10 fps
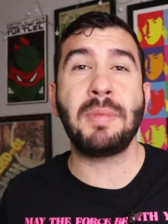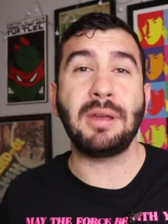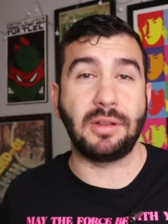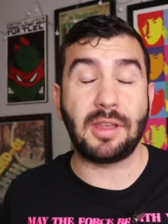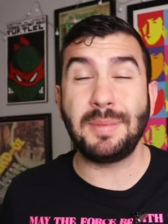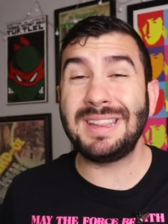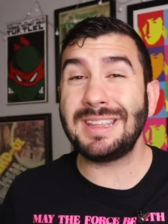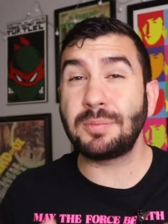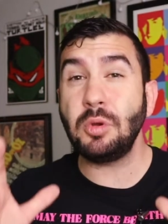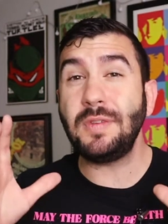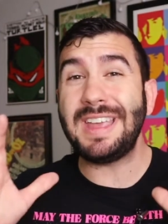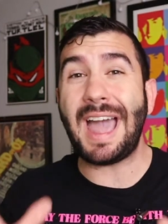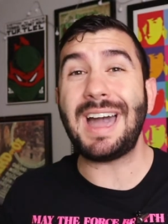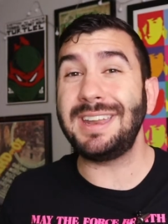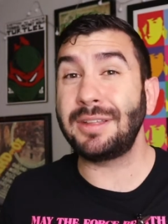merits. I mean, this movie
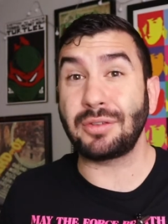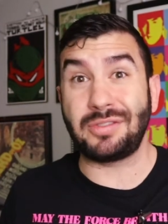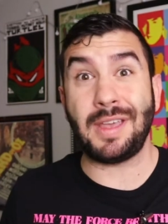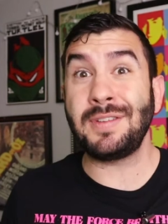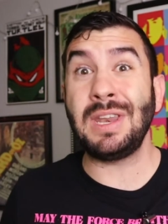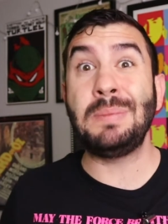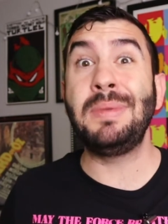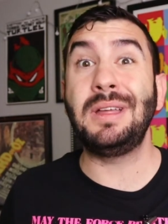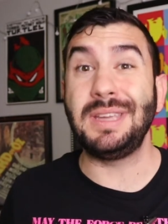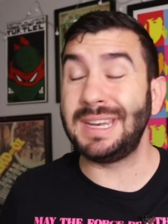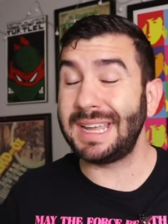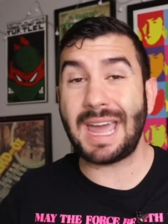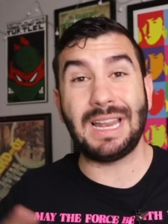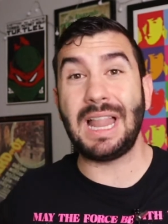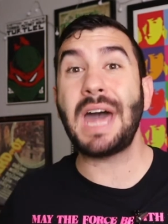got another $70 million. It
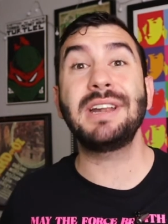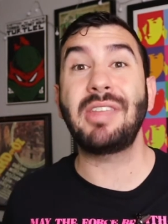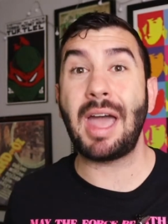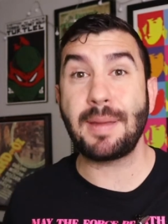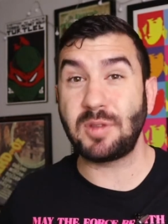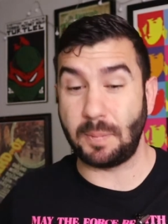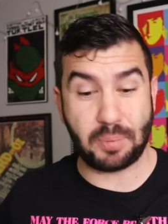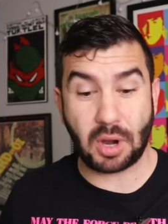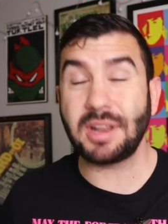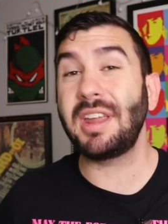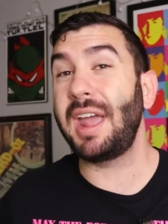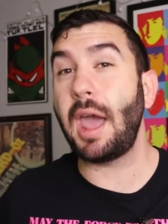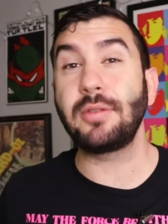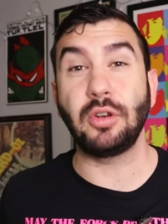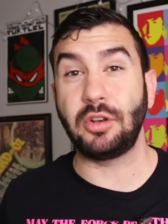got a lot of time to put it
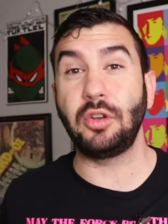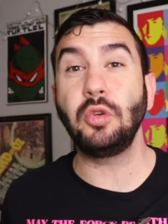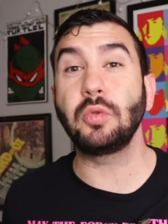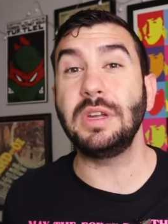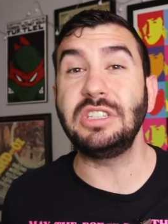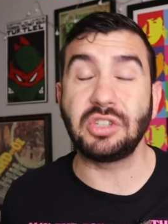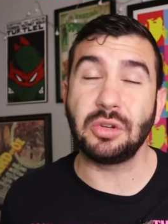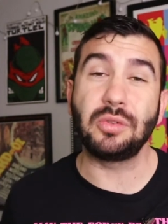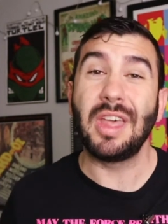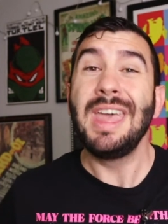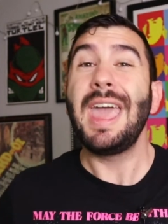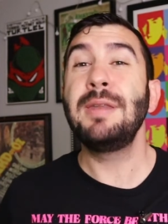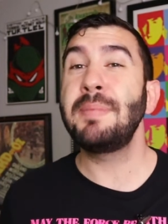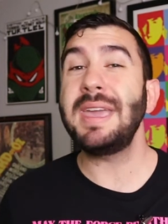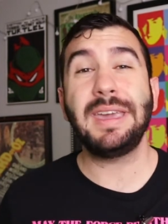together, to do reshoots,
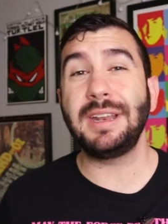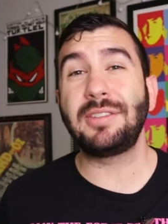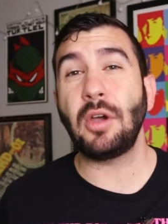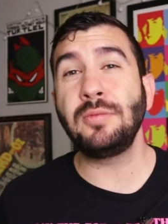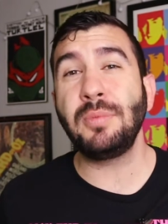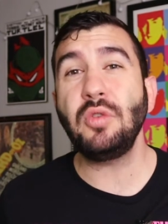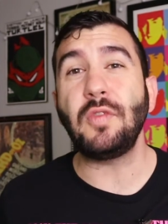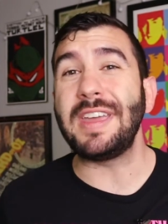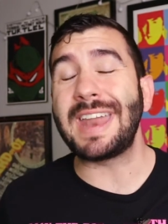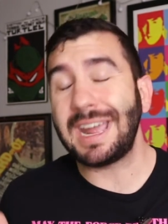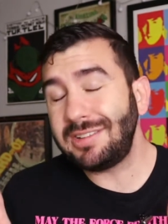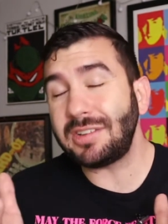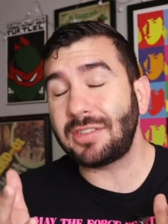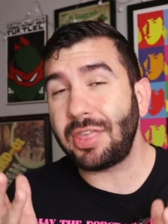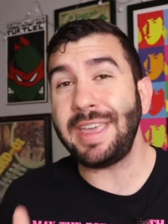and make it its own movie, and I
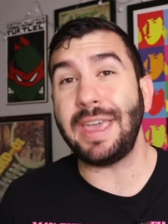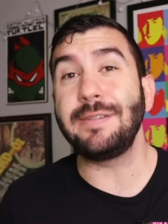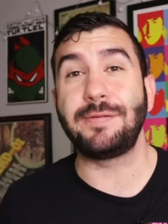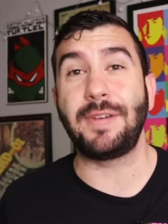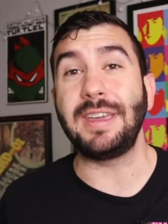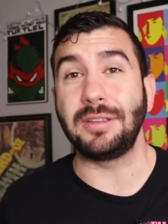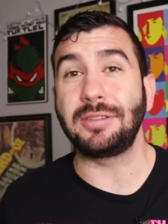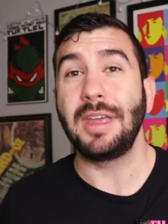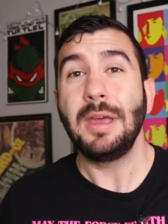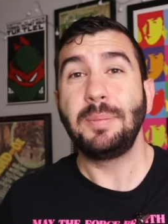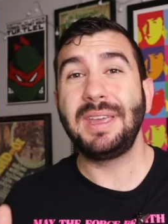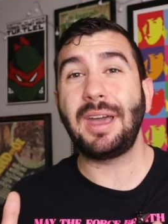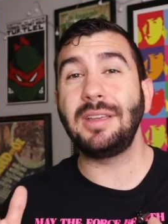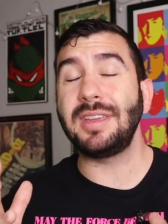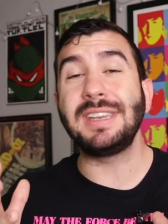just think it fails
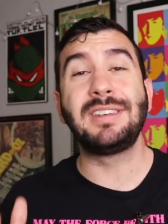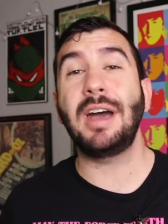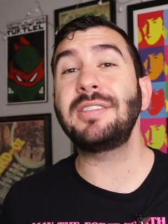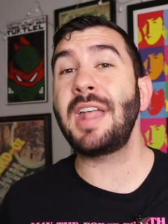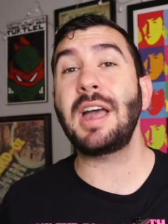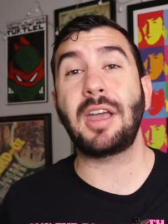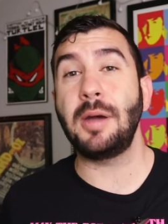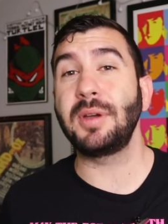because it does not come